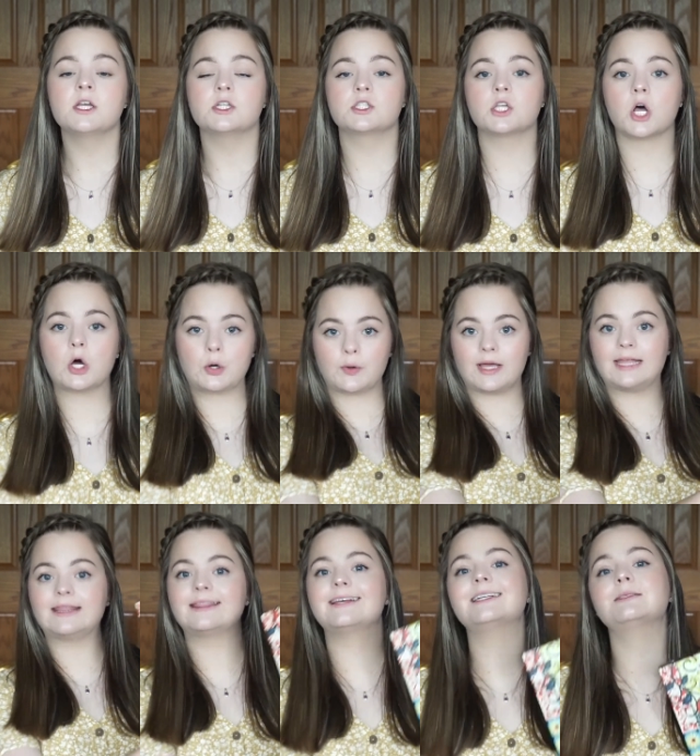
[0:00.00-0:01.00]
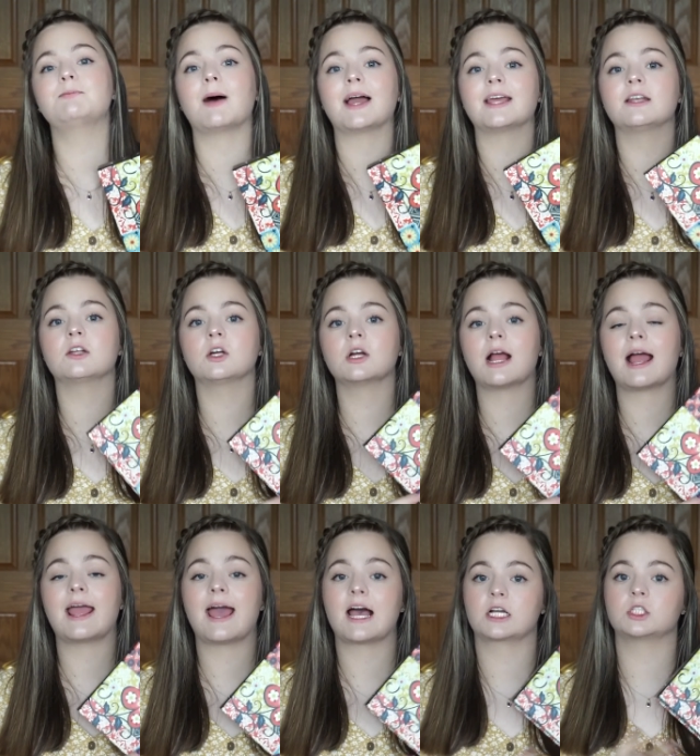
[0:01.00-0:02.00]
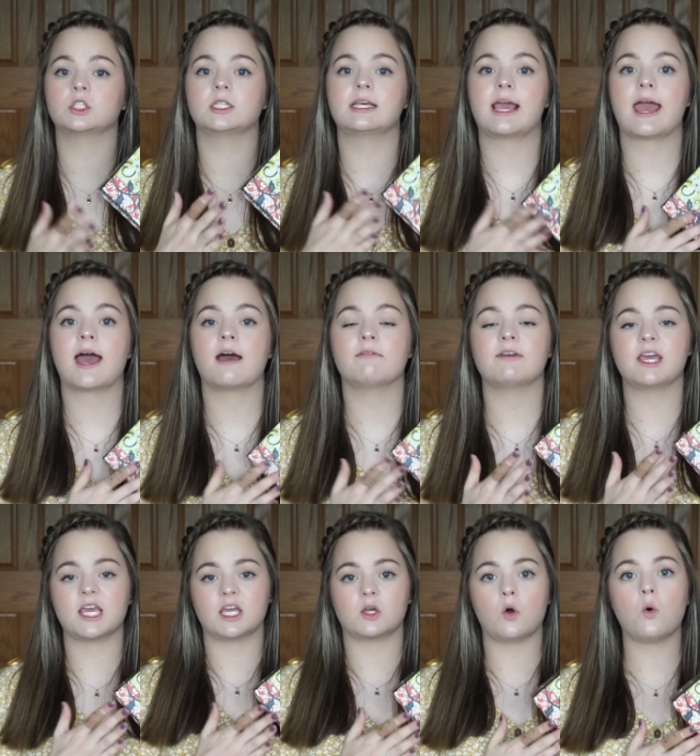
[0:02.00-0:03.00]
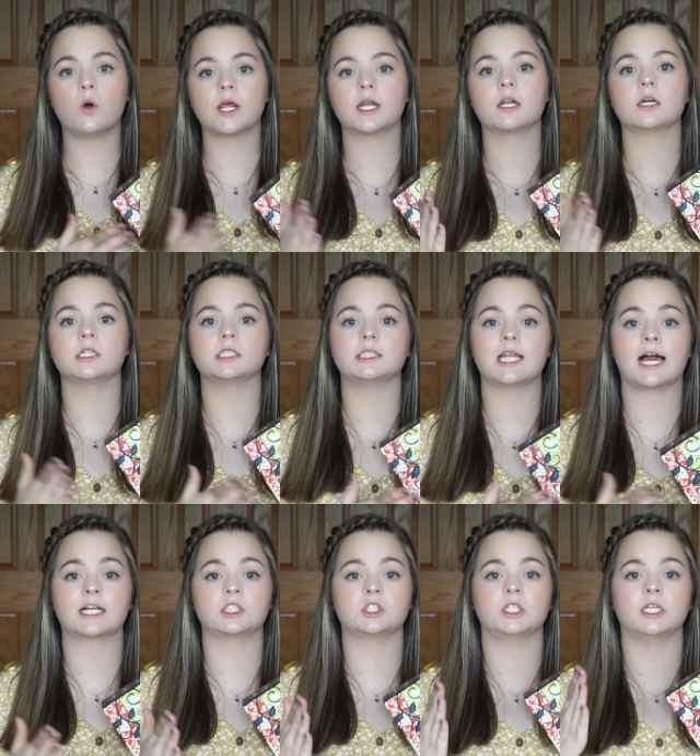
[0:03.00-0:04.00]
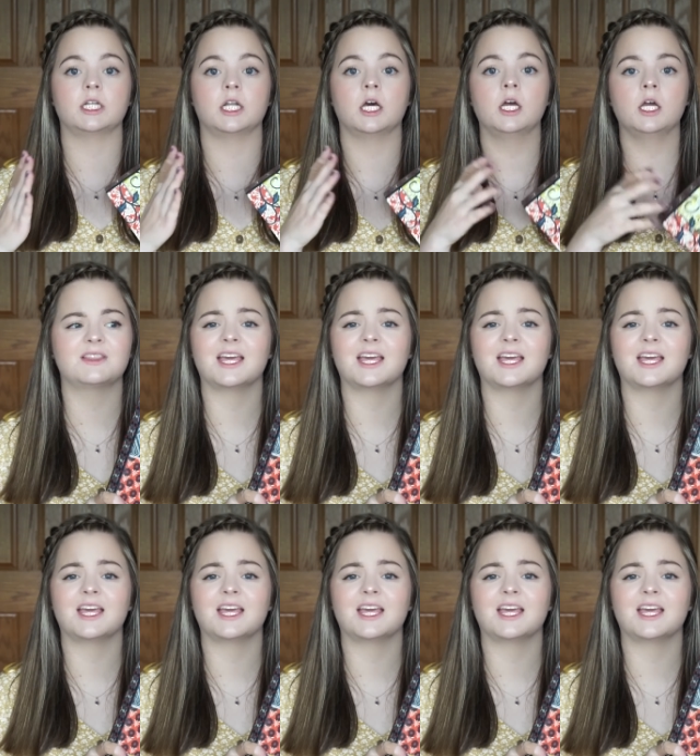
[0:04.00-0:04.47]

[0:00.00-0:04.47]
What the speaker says: So in this binder, I actually have a coin collection